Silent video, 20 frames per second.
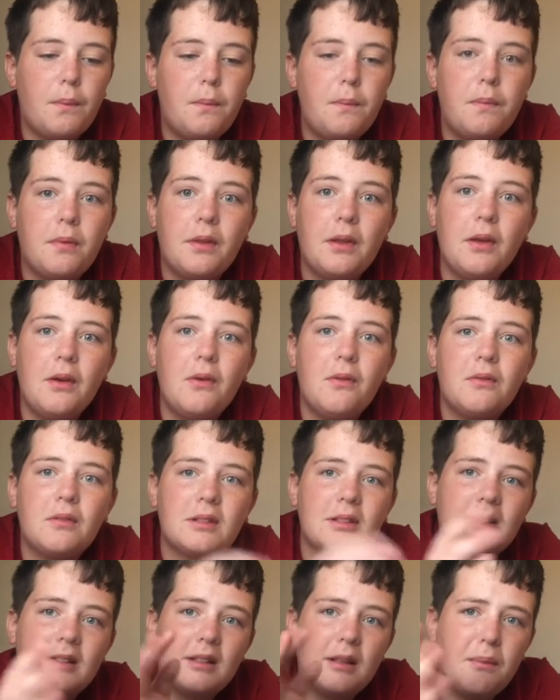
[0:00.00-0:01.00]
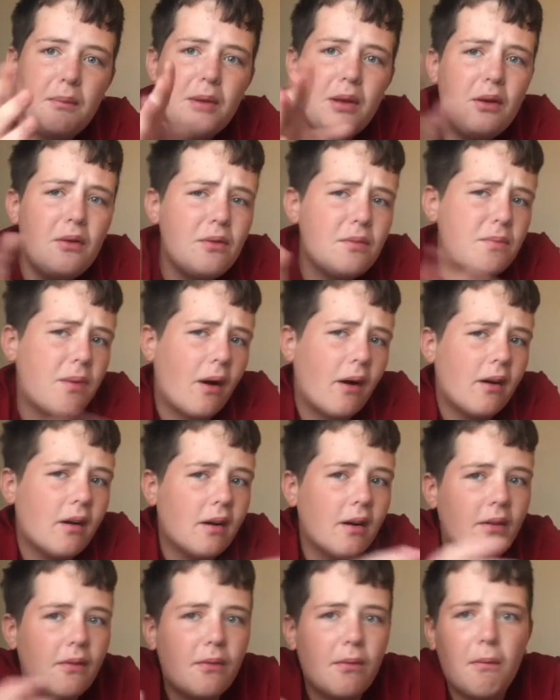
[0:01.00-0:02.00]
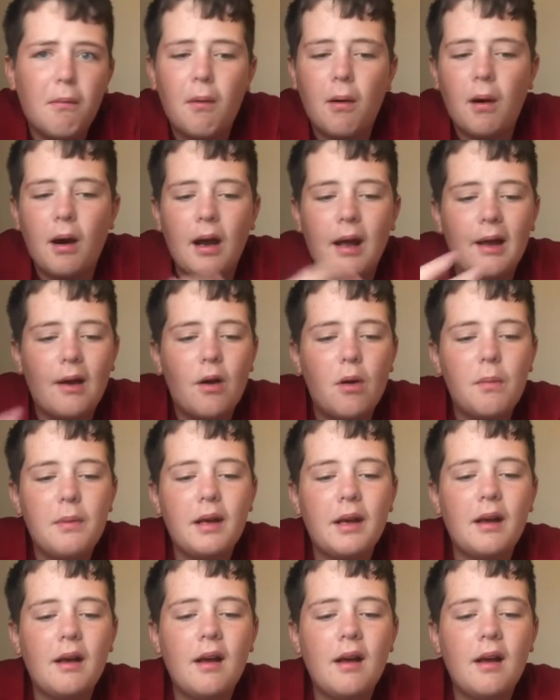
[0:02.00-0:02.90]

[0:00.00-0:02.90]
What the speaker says: the Butte part of Wyoming.